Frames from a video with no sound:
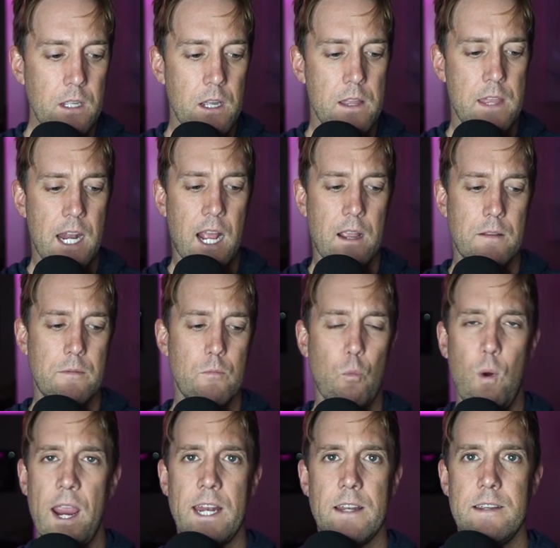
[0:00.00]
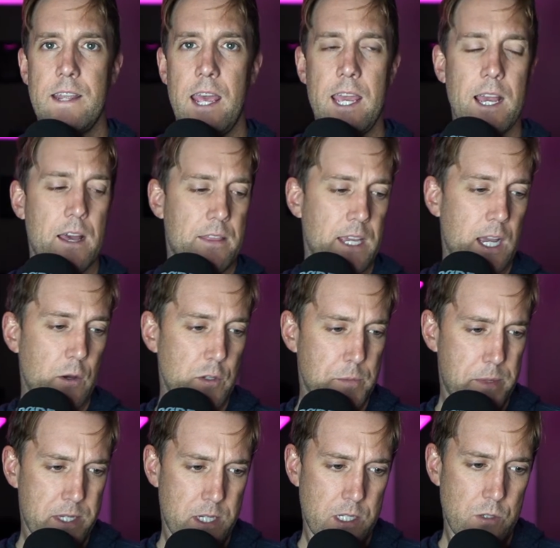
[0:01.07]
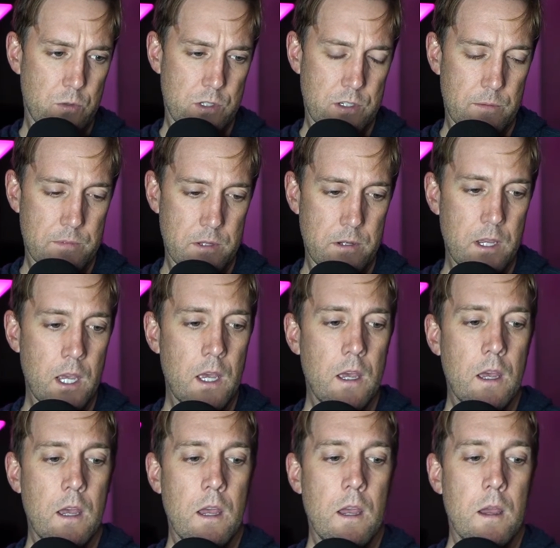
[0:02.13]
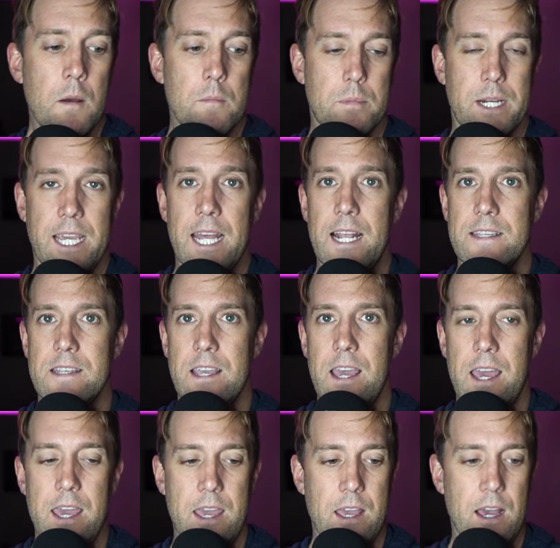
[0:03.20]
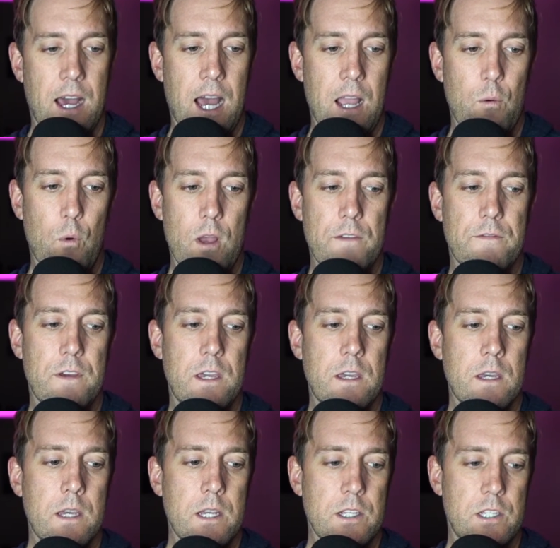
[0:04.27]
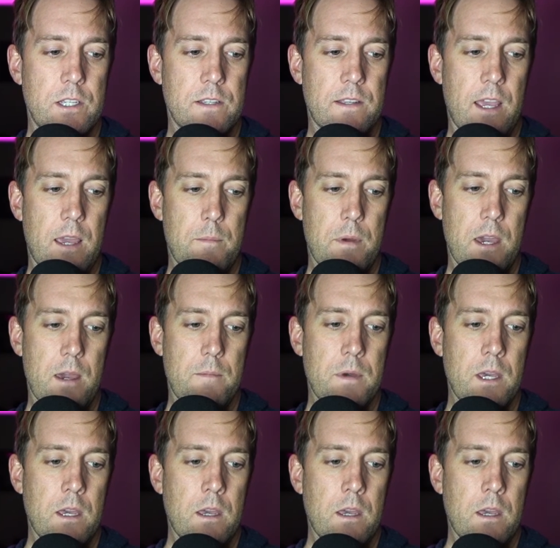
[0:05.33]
And then I wait a day. I think I was busy doing something. But again, I say, hi, wifey. She says, hey, babe.